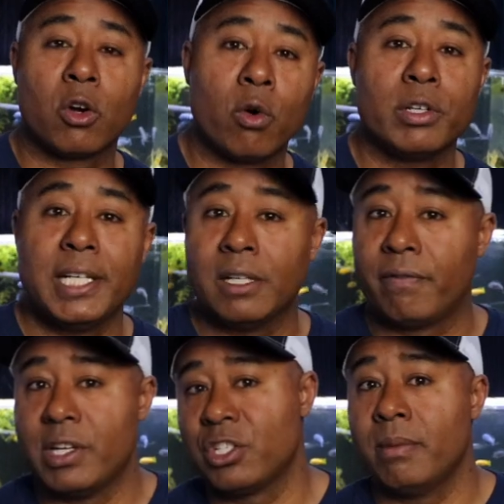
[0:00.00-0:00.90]
to quarantine
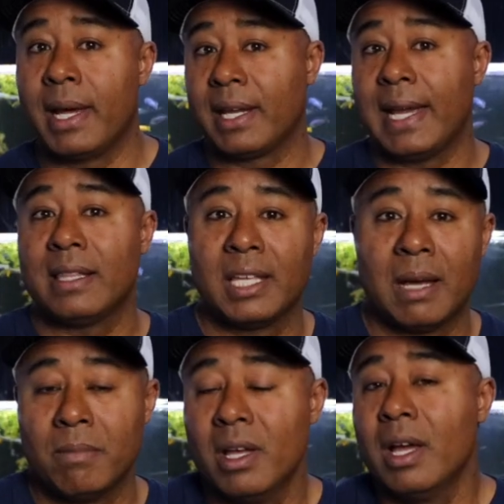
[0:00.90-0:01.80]
your fish and medicate
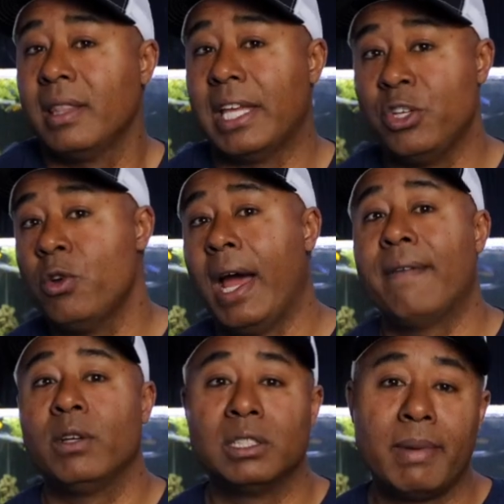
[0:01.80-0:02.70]
them, that you
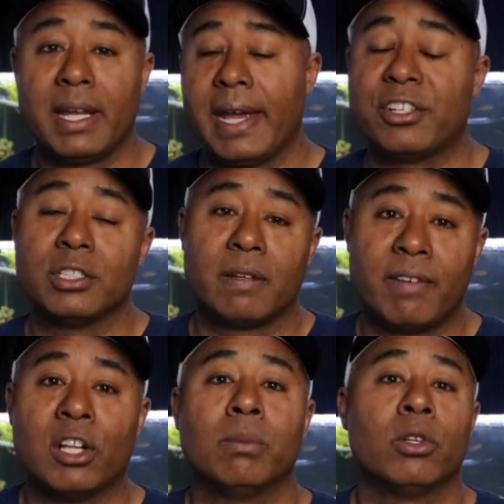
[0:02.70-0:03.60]
have those medications
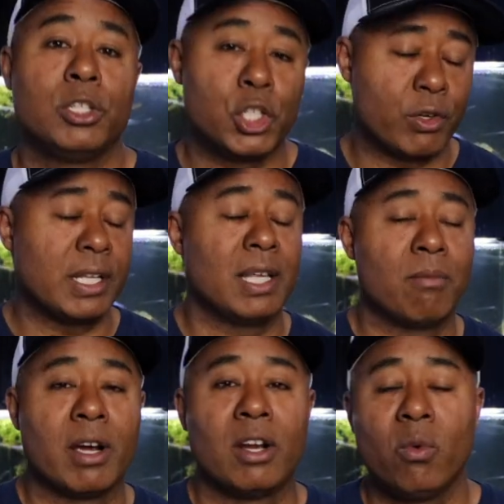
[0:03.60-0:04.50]
available to treat
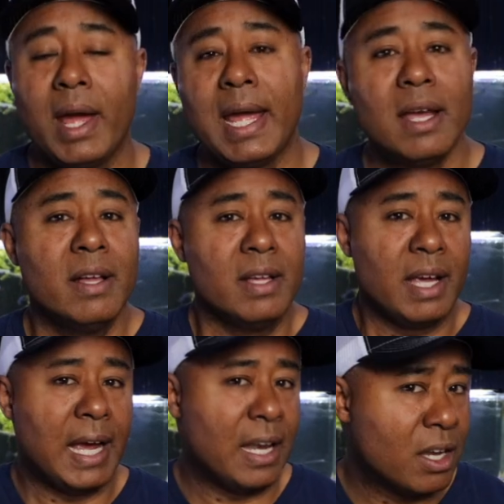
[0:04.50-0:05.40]
them right away,
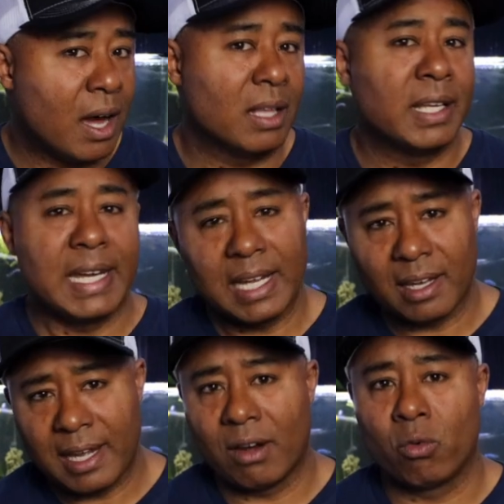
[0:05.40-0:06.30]
and not letting
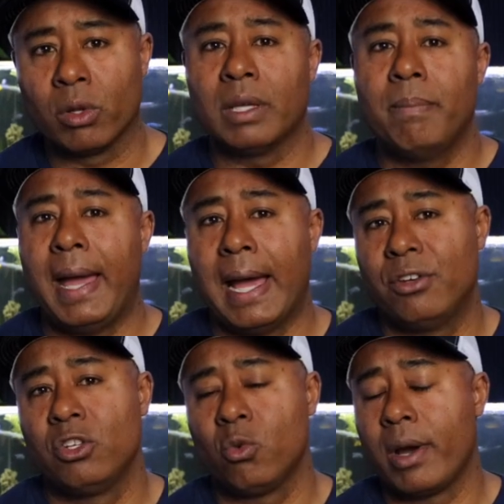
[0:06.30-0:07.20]
it get really
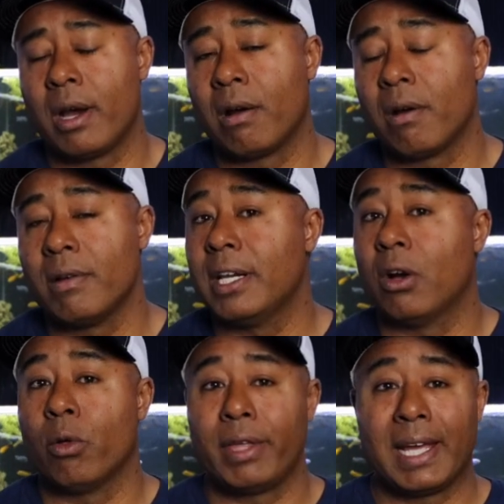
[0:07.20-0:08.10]
bad to where,
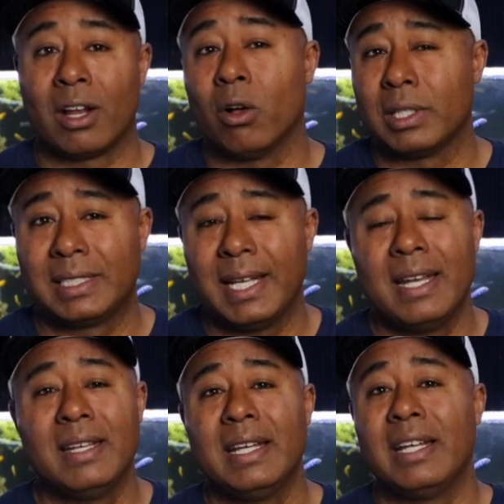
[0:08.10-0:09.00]
they get all
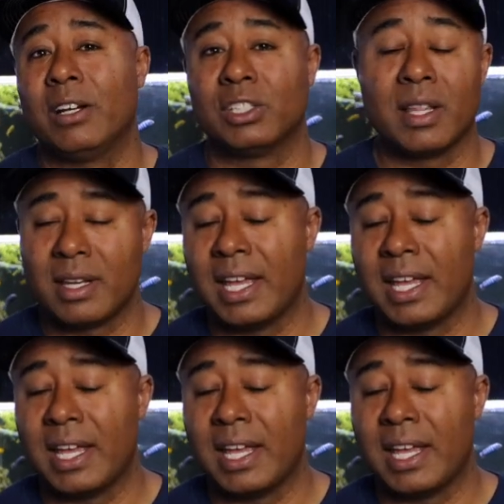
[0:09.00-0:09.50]
distended and there's nothing